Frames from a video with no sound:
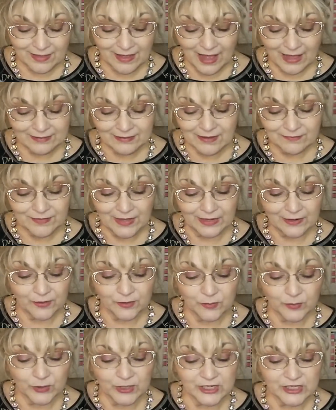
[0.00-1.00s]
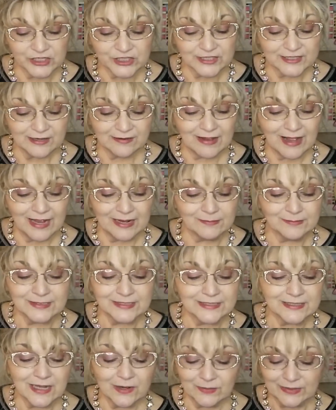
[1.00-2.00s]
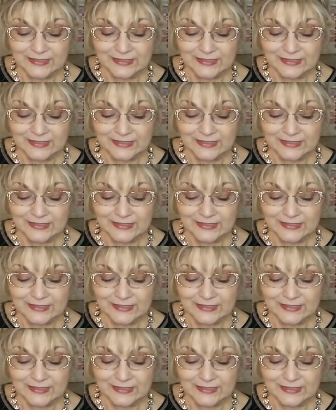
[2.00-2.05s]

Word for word: I love that other brush. So I'm so